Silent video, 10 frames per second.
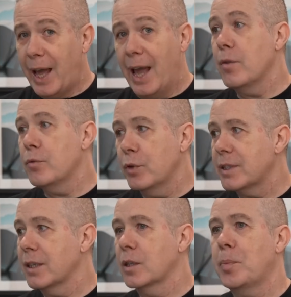every
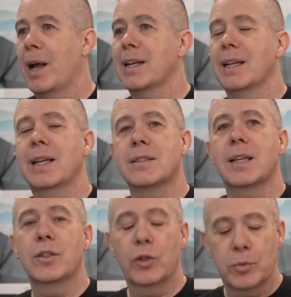single panel
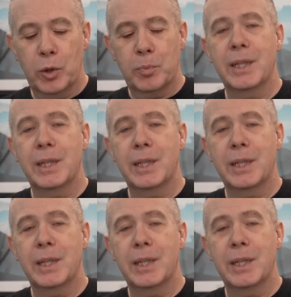inside Gutenberg,